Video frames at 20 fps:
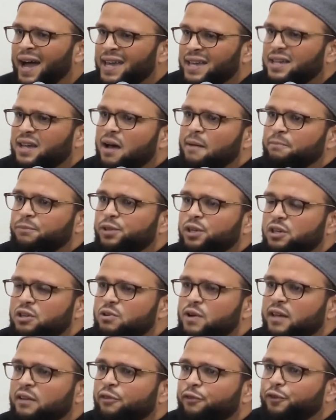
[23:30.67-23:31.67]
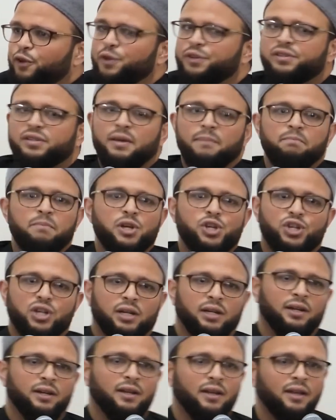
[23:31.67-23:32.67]
I come to you in full
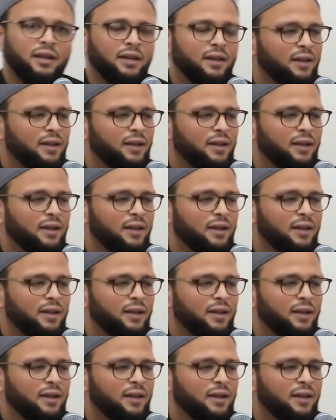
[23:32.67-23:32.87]
submission,